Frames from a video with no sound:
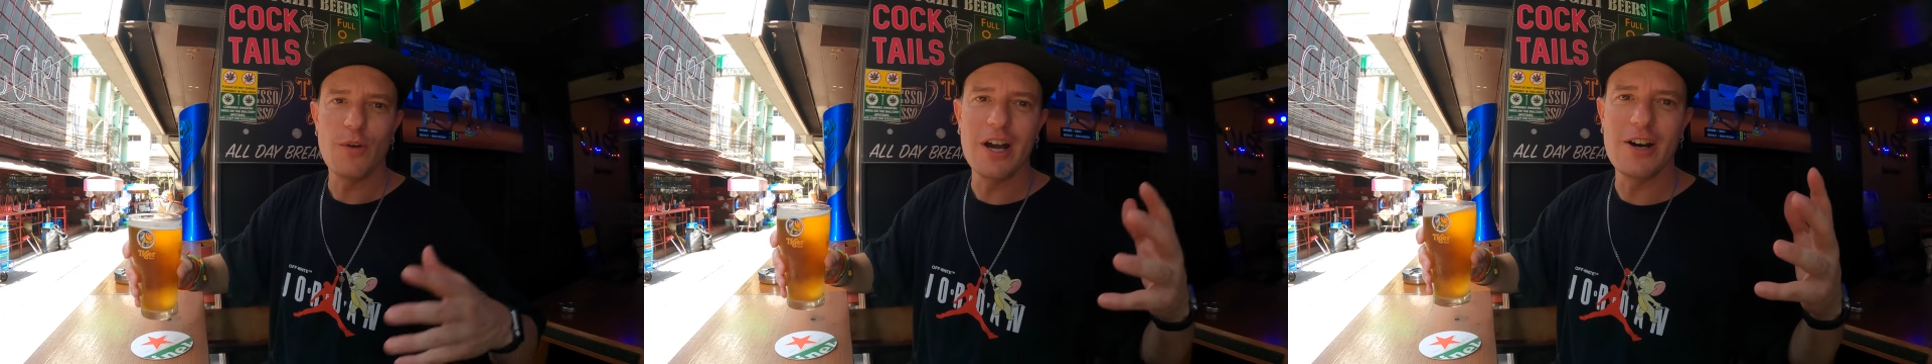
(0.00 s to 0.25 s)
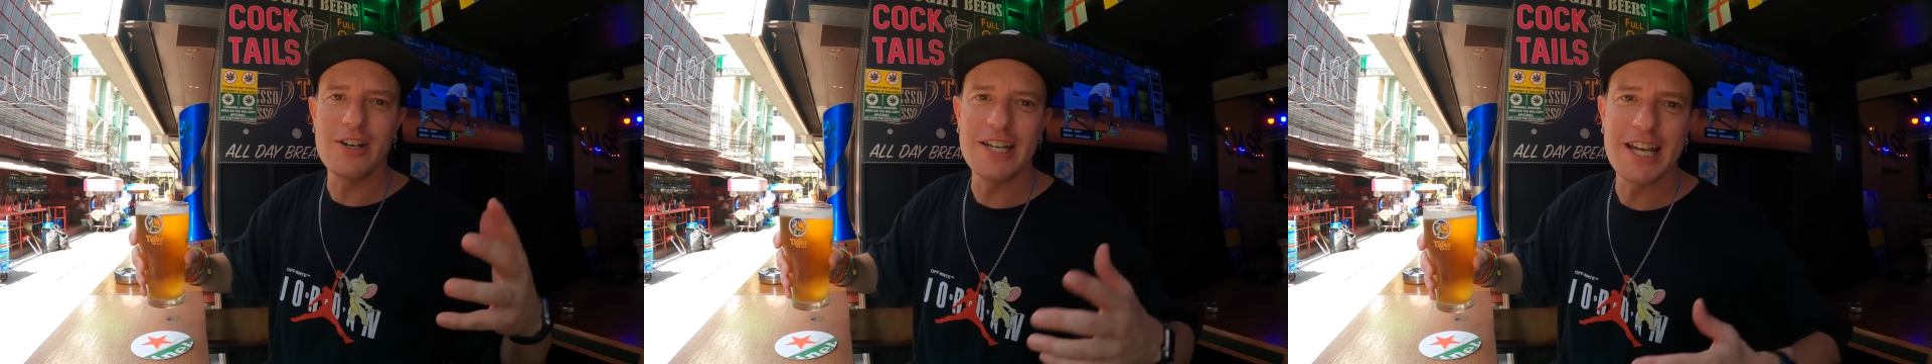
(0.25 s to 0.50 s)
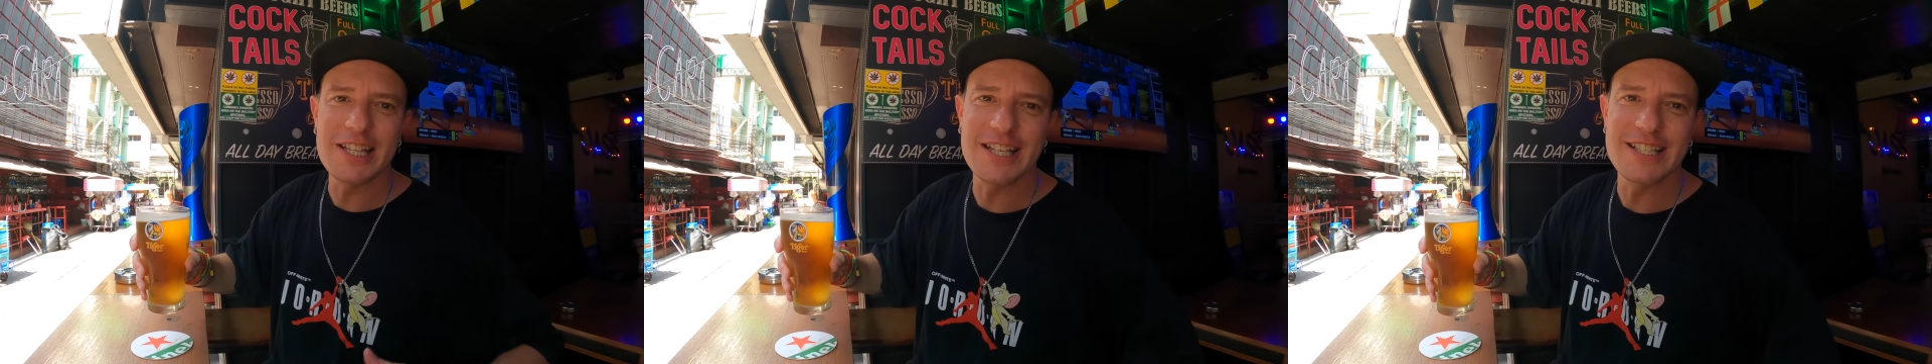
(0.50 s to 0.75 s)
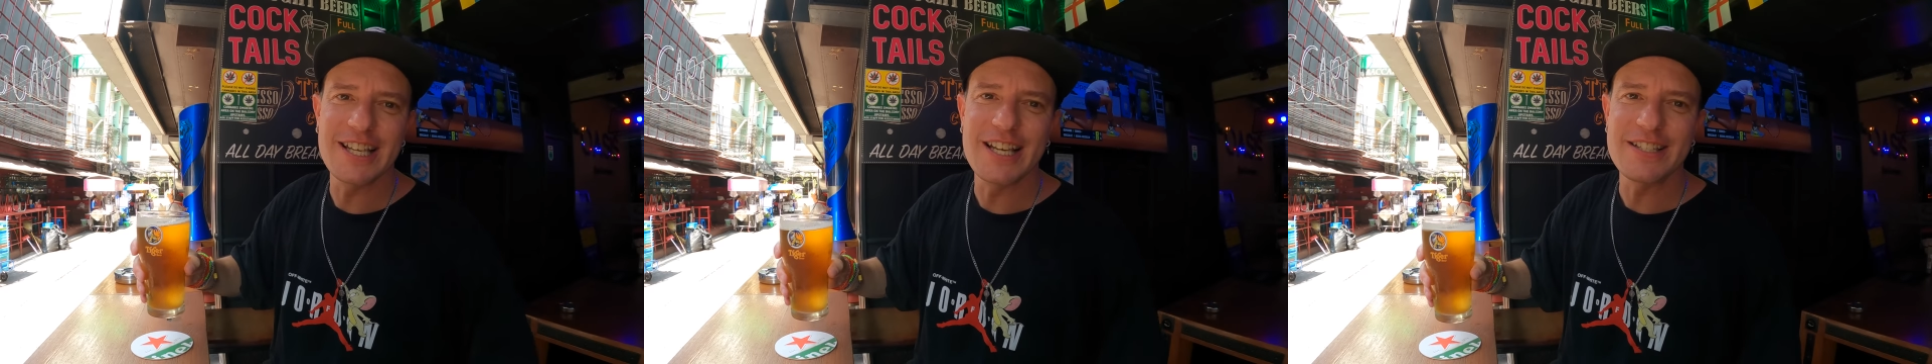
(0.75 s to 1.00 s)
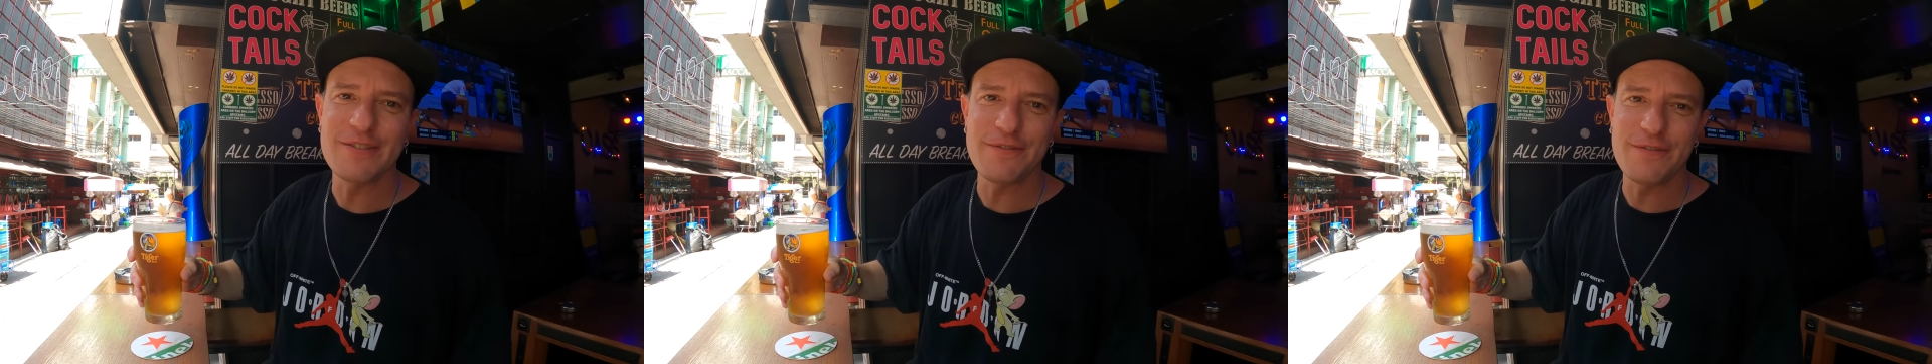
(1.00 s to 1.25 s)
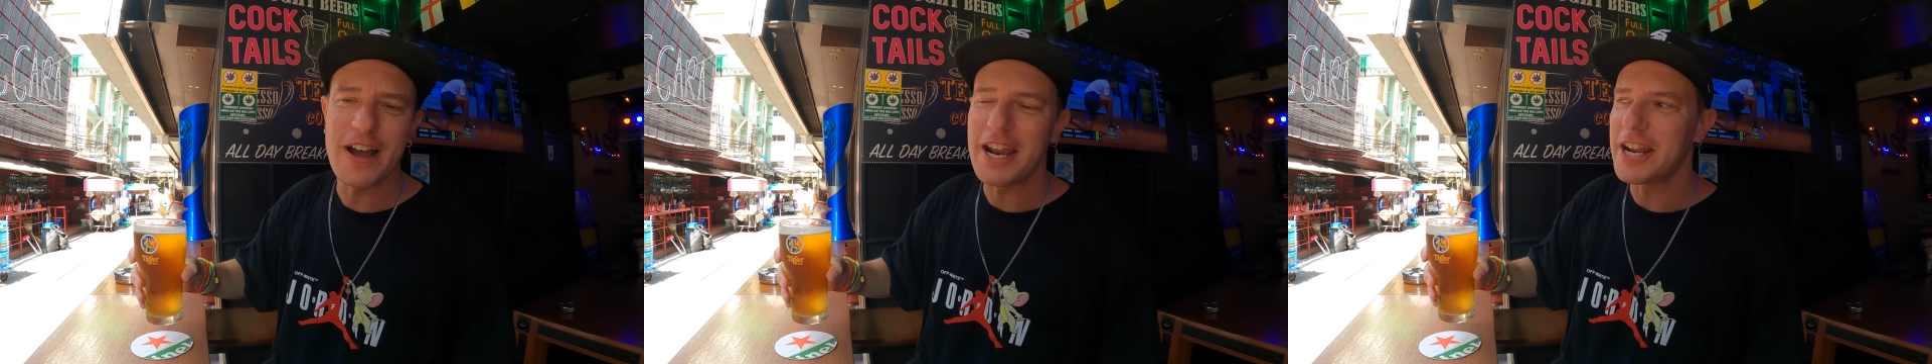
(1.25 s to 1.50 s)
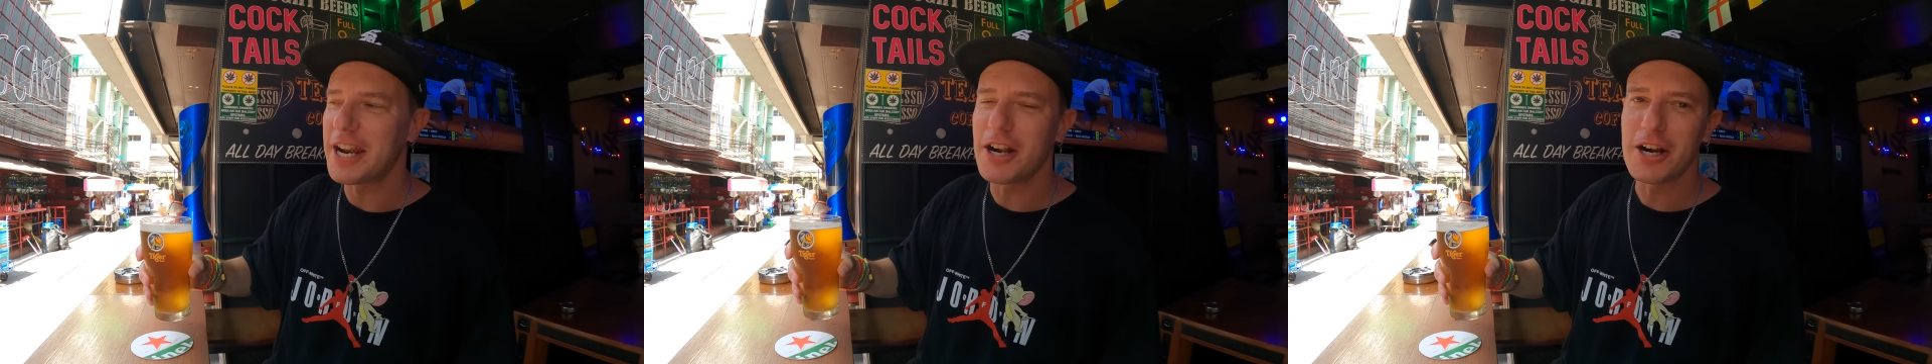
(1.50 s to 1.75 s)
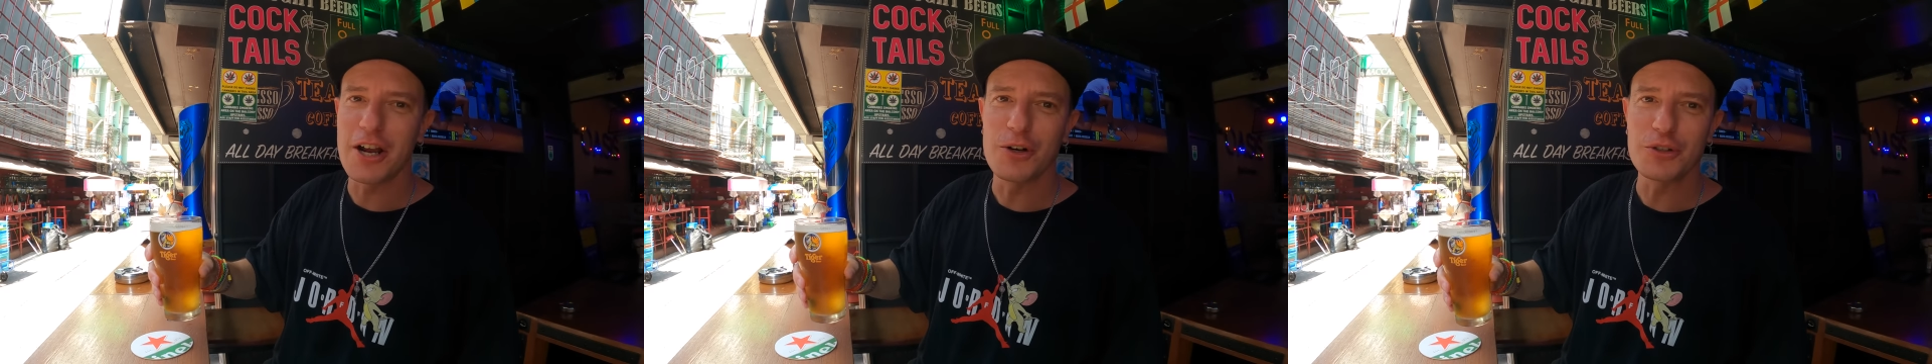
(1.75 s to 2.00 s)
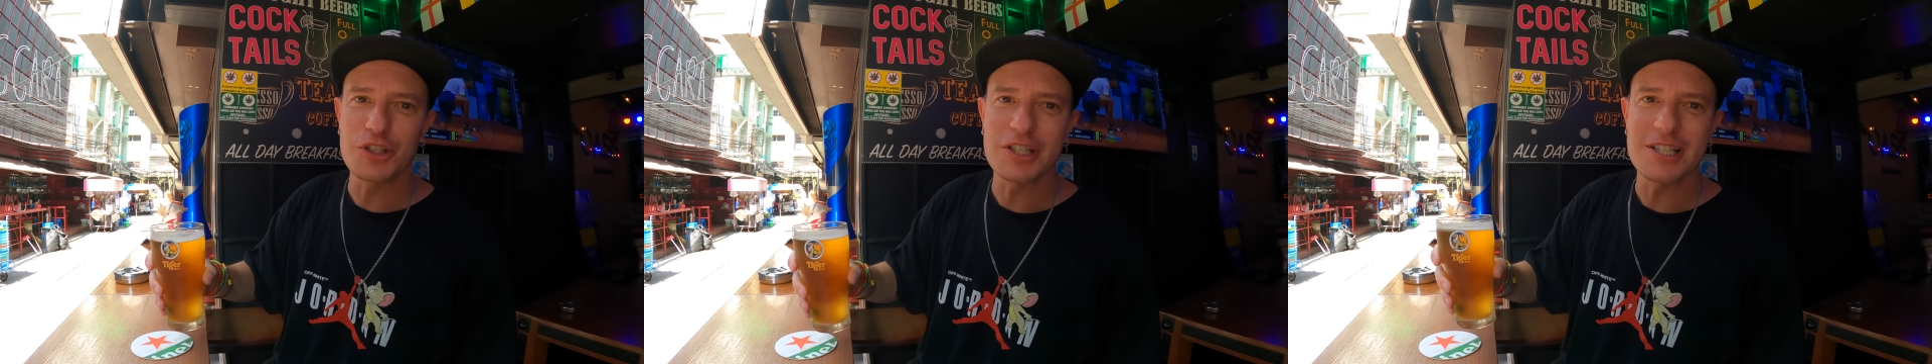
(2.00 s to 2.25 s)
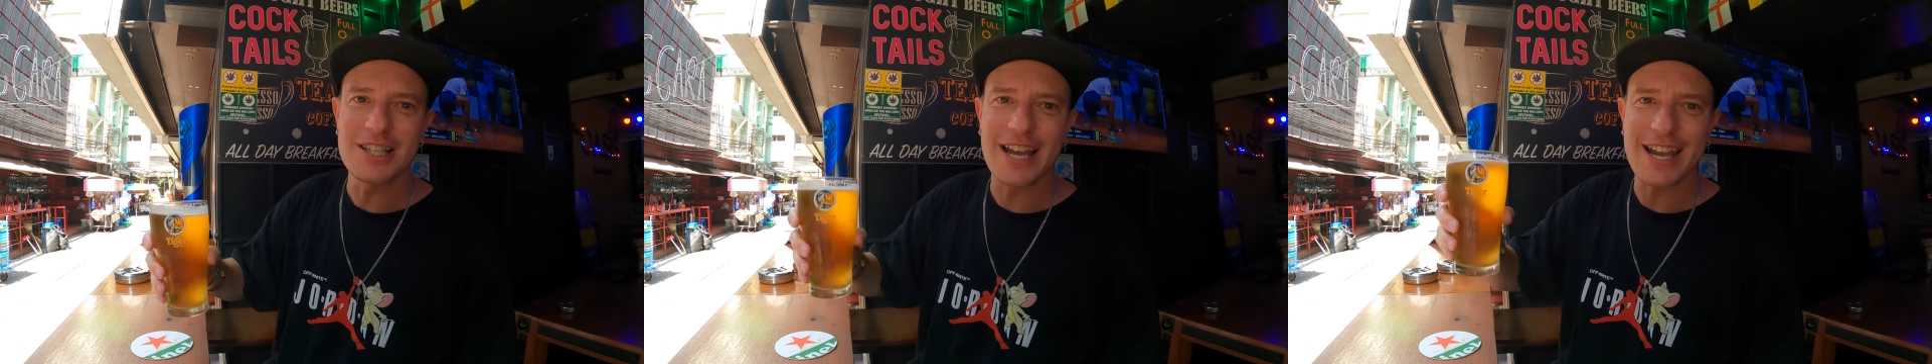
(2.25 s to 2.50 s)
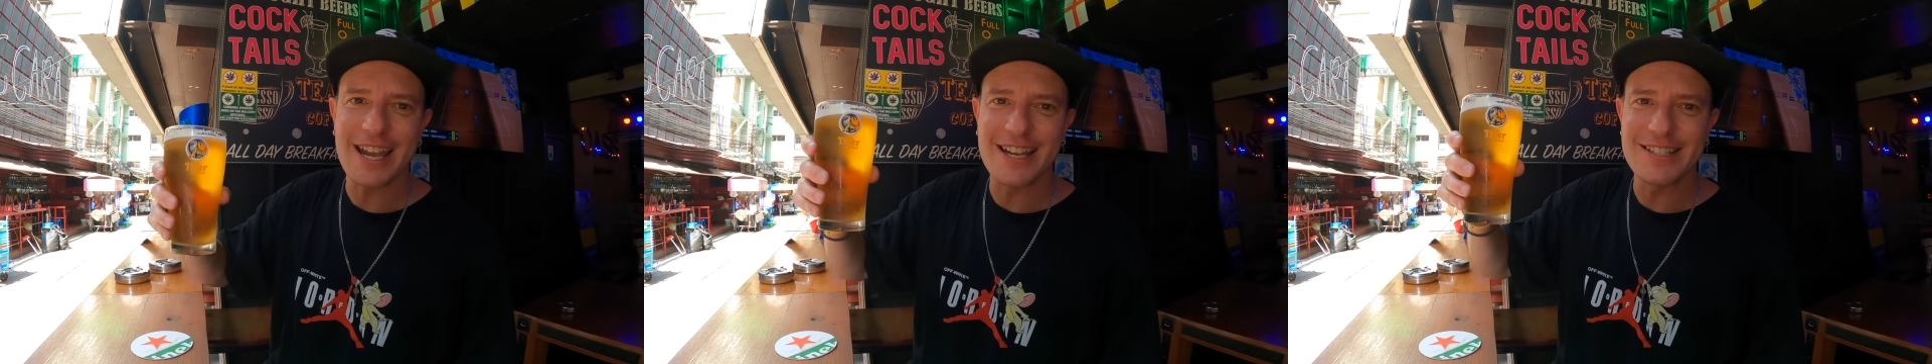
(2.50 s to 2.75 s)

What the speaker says: Well, nothing says fat and uncultured like